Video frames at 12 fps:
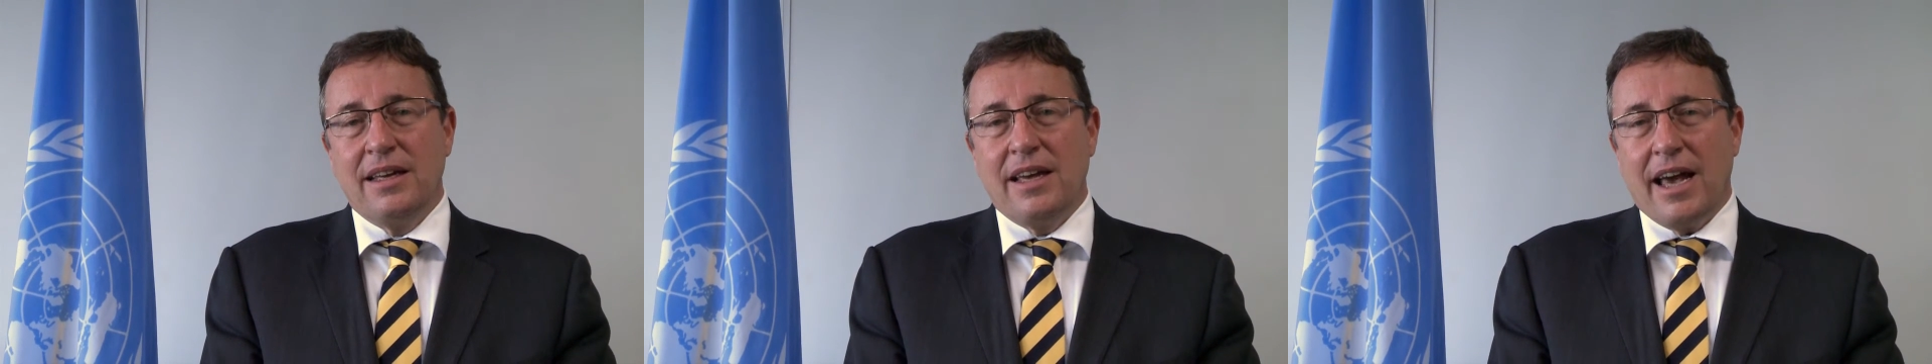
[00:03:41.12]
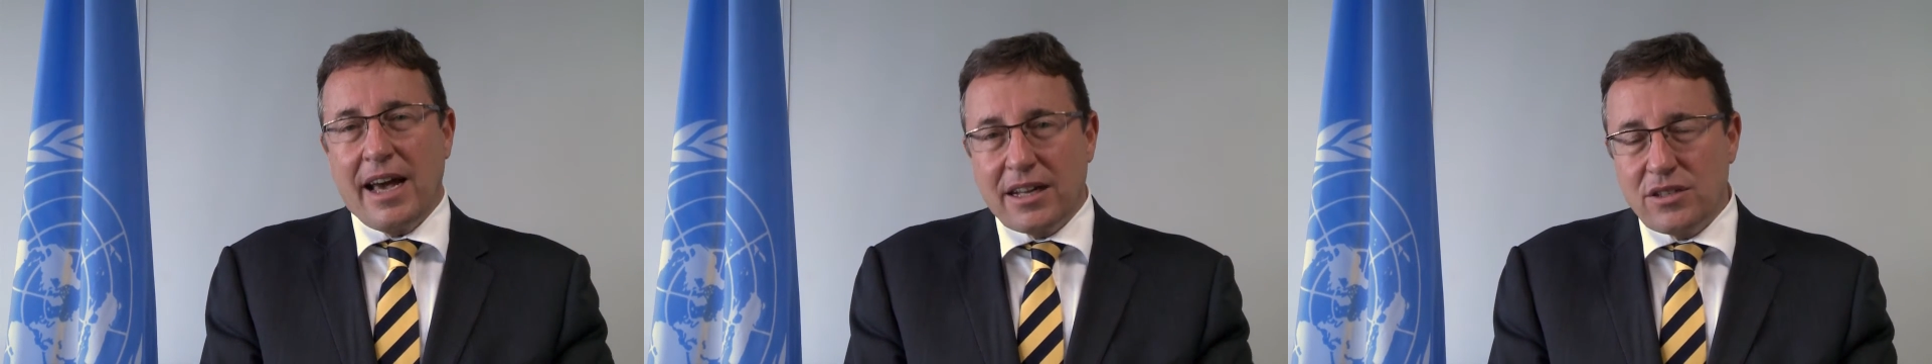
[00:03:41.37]

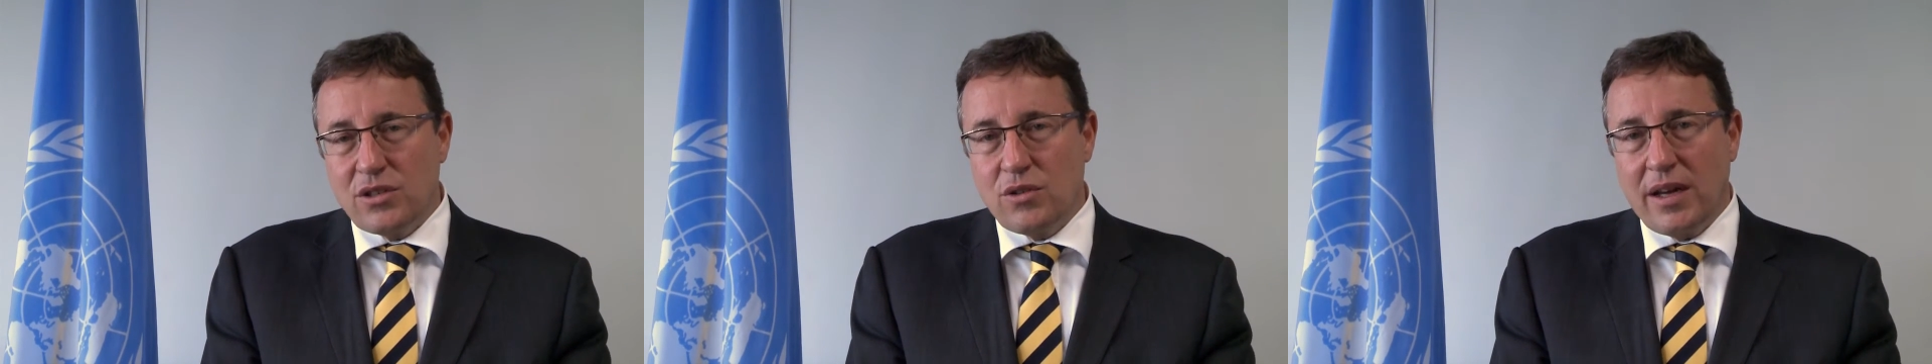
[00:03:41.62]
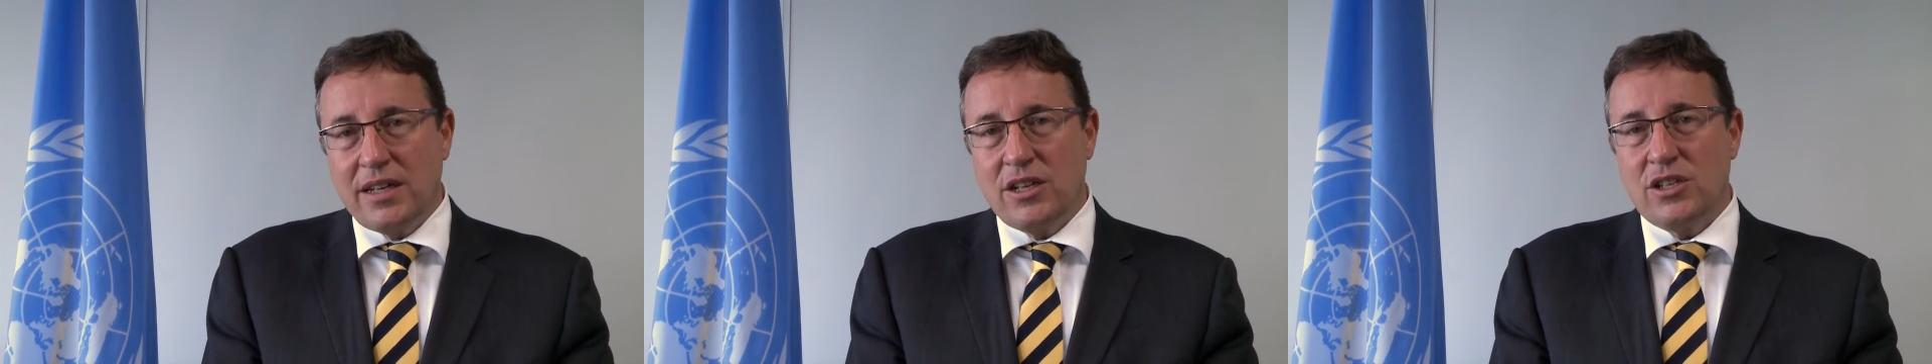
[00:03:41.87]
Access
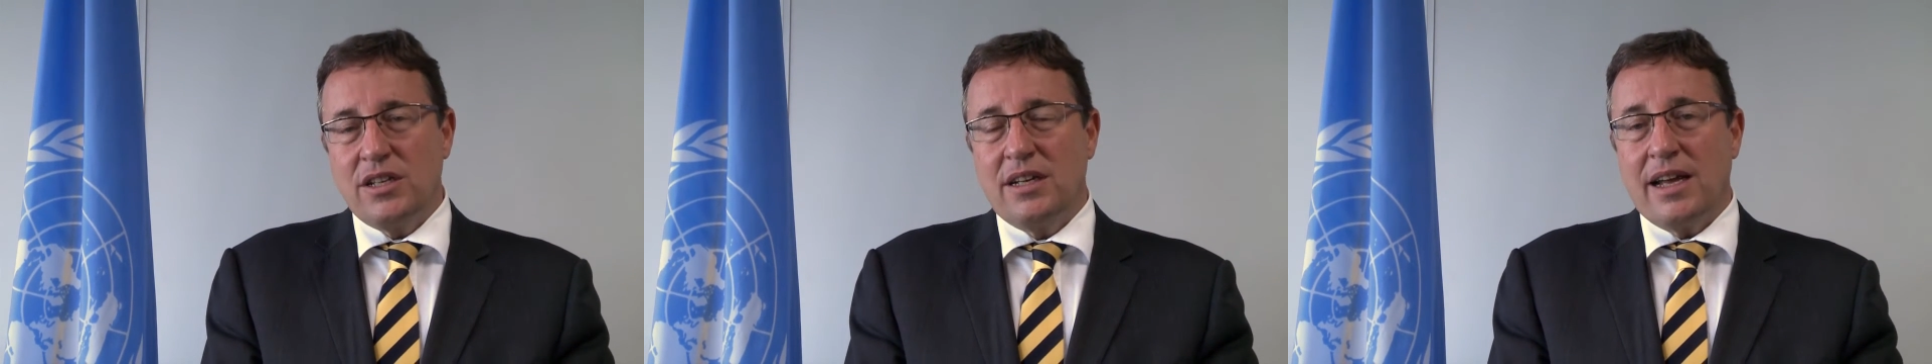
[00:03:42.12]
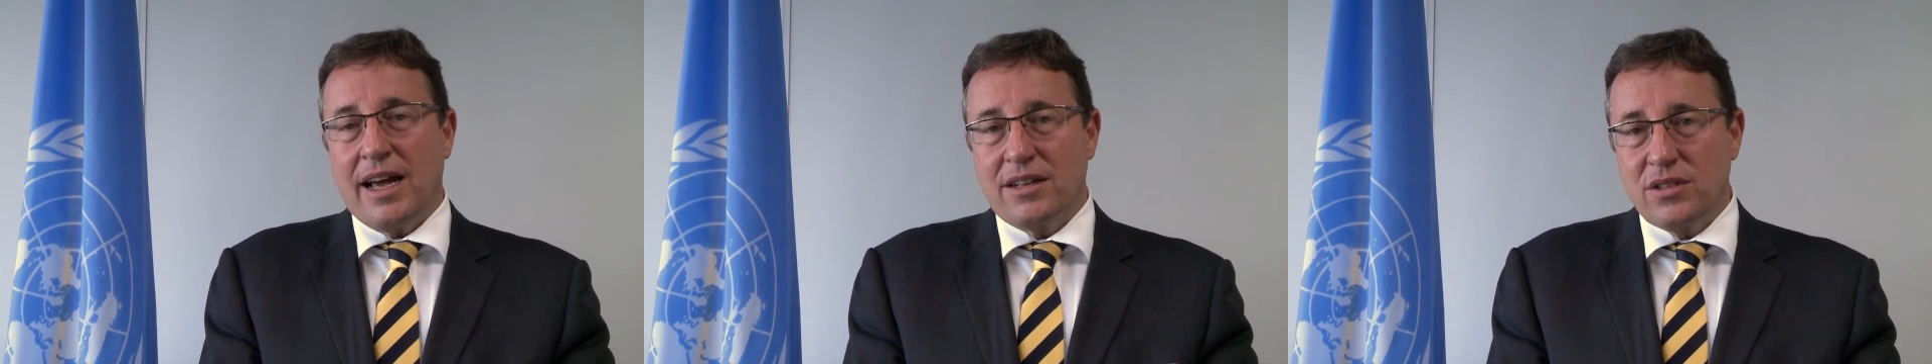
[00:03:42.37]
to energy
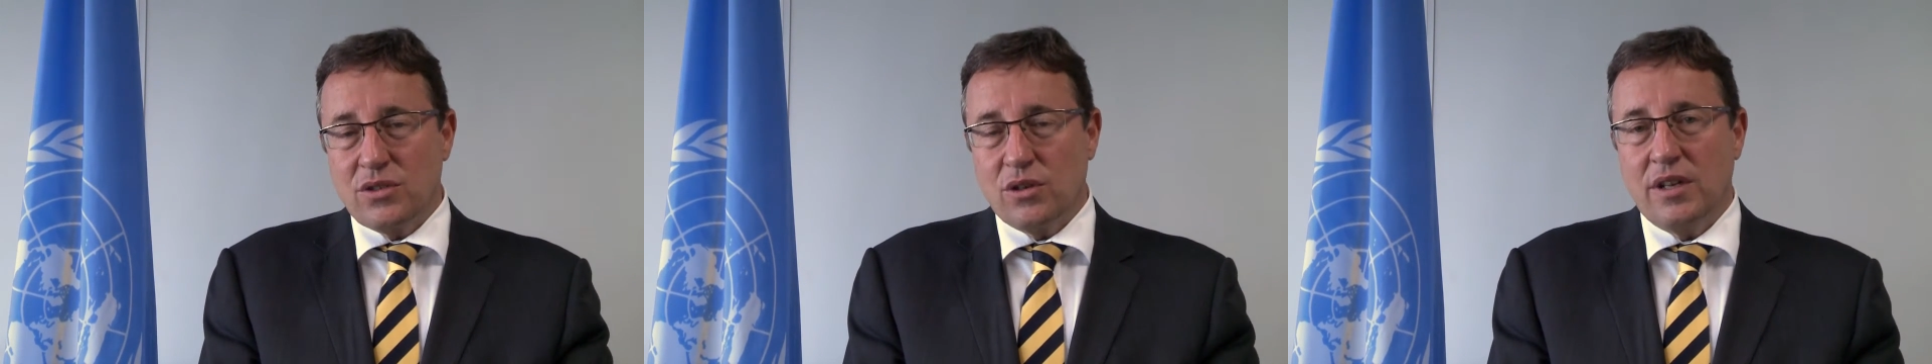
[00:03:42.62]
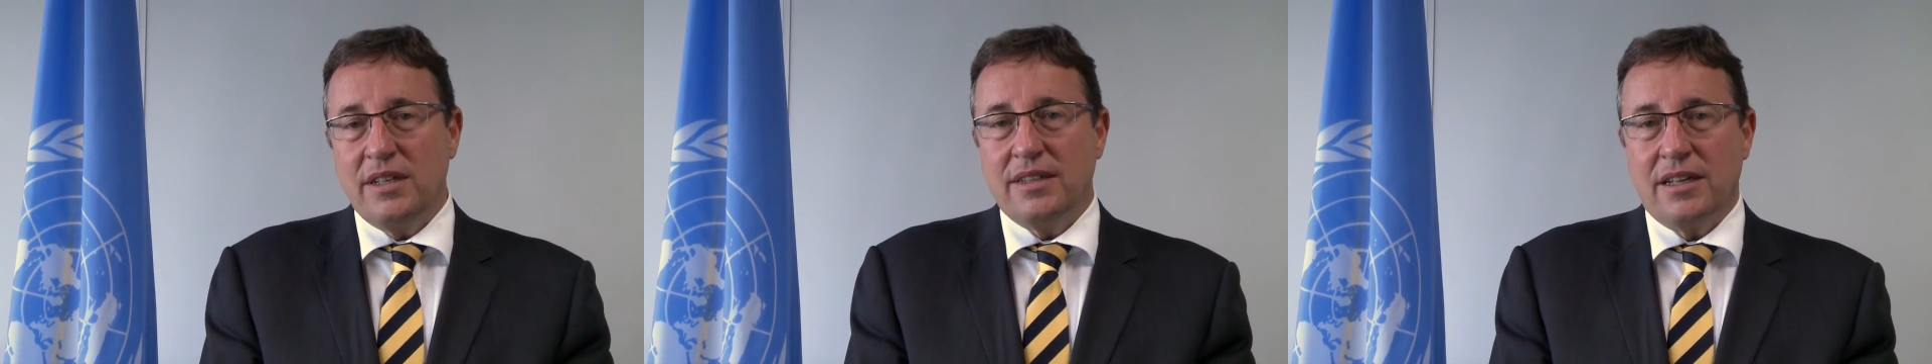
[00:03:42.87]
and access to
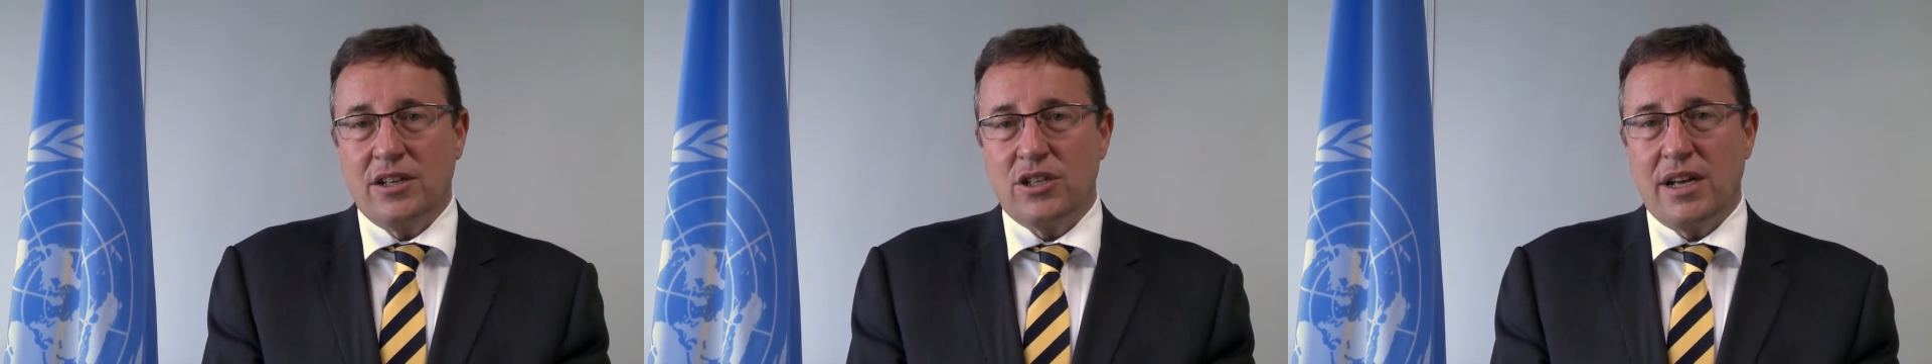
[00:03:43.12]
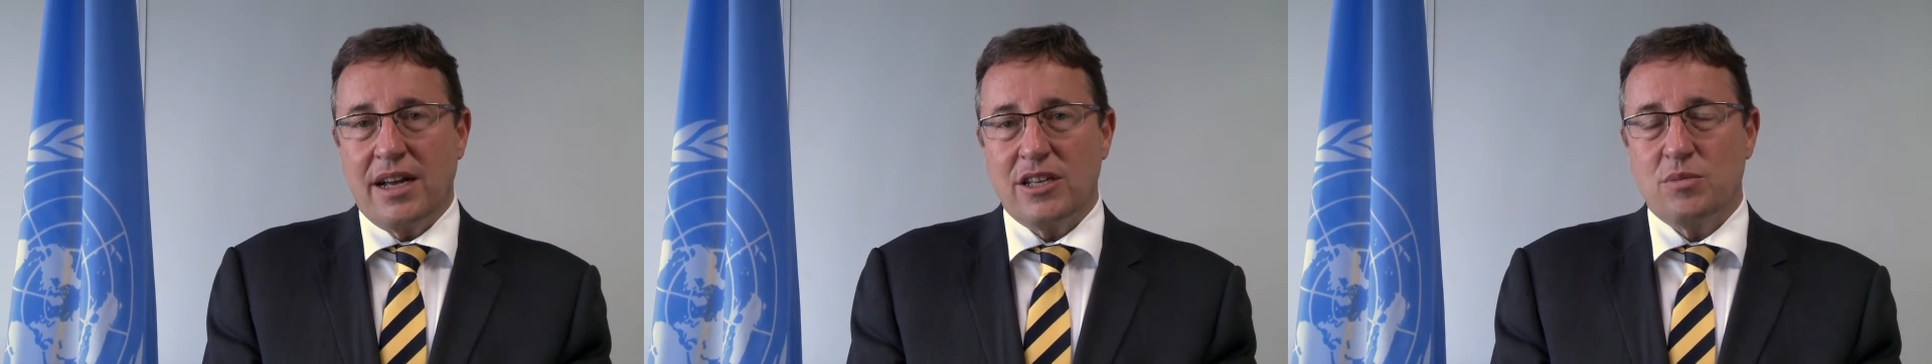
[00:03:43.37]
clean
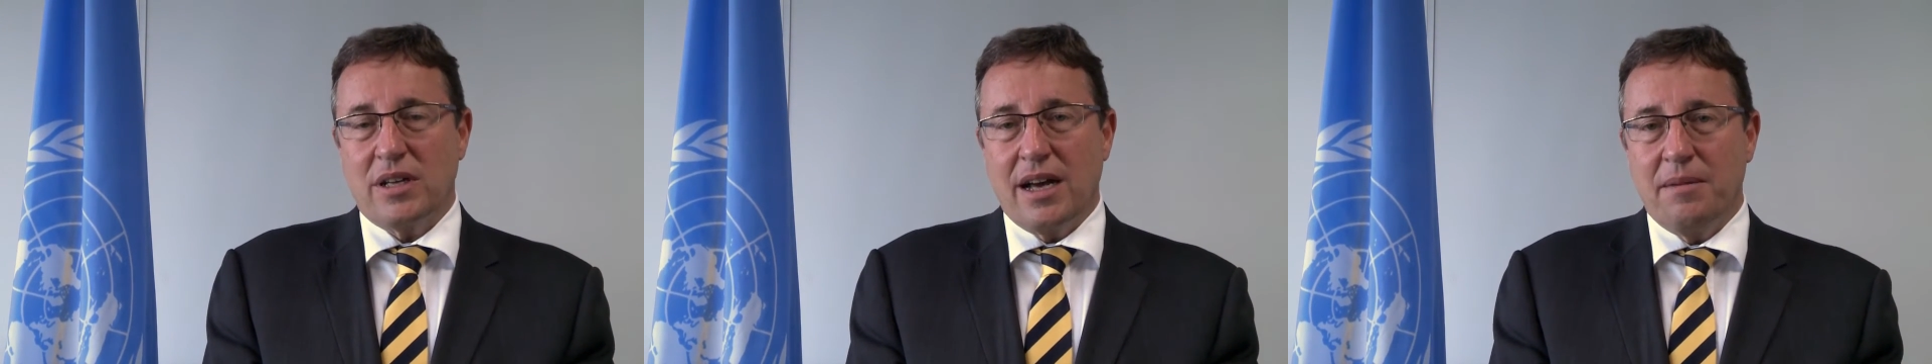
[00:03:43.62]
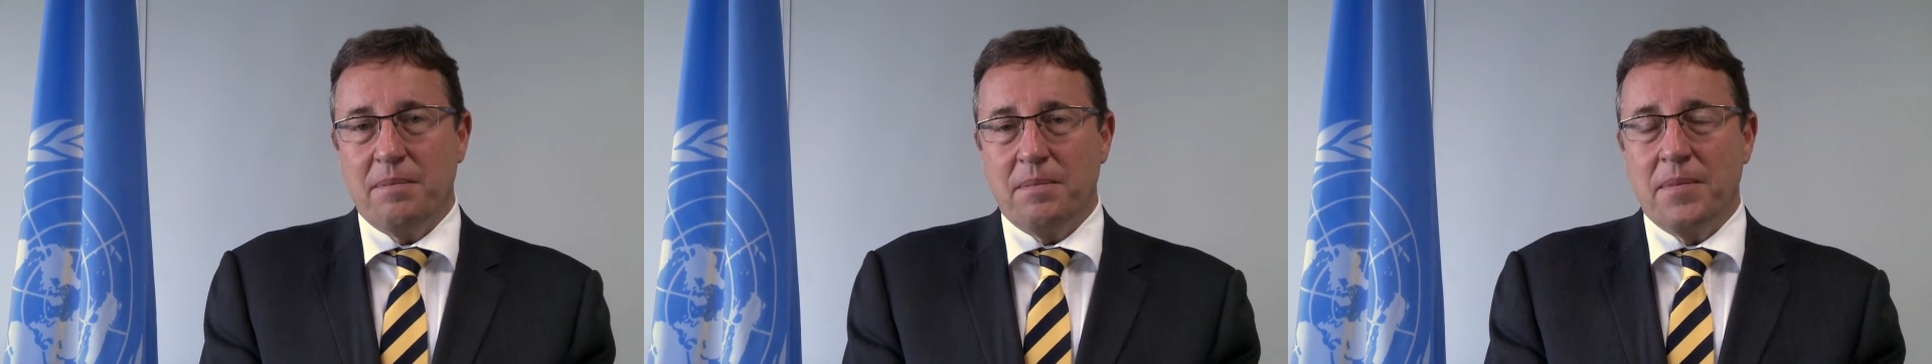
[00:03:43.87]
energy has
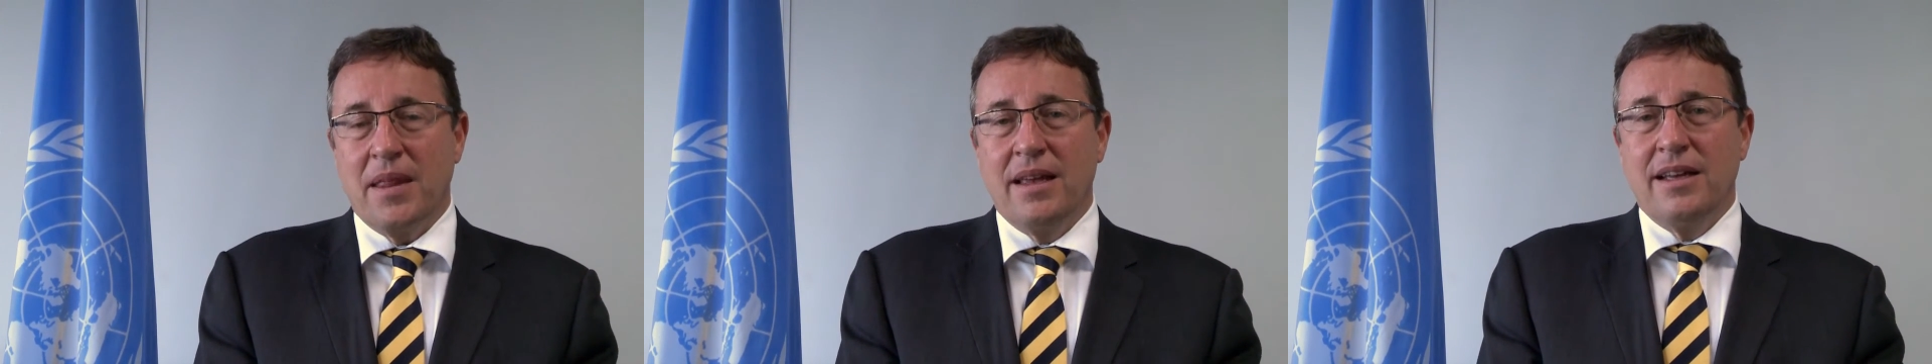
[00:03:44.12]
become